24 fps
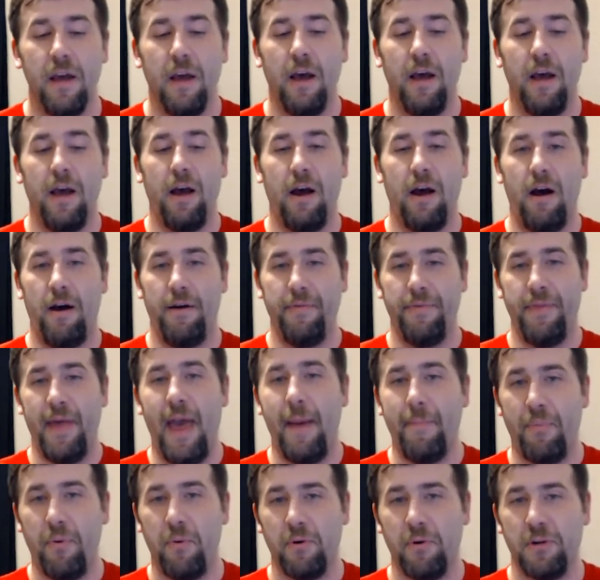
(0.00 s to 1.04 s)
on
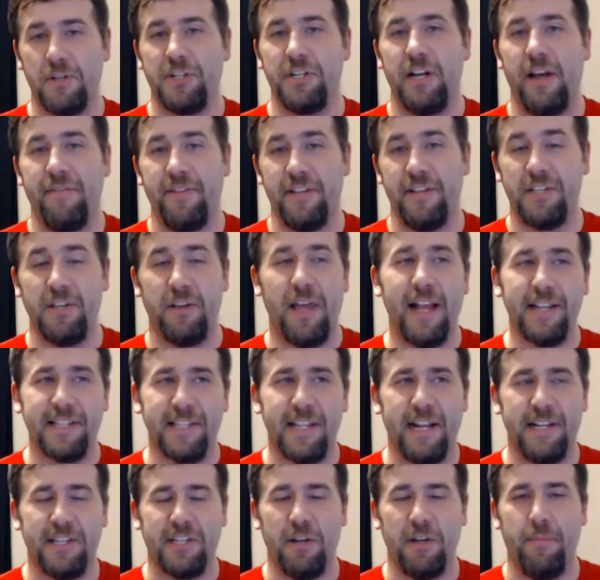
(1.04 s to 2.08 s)
that portion of it, so that's
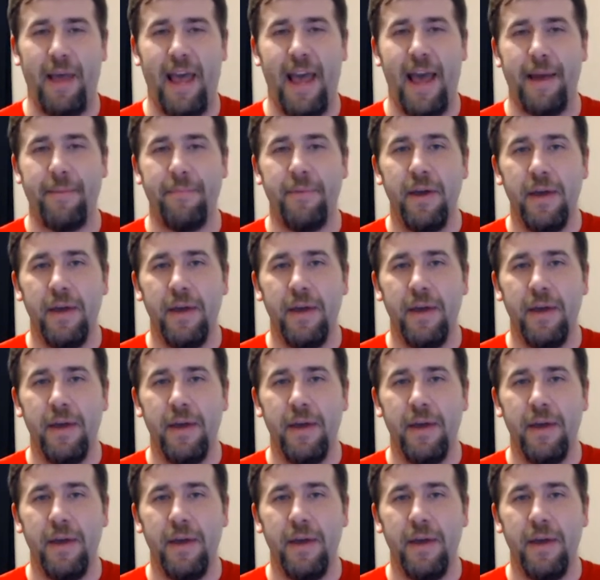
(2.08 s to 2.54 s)
not so bad.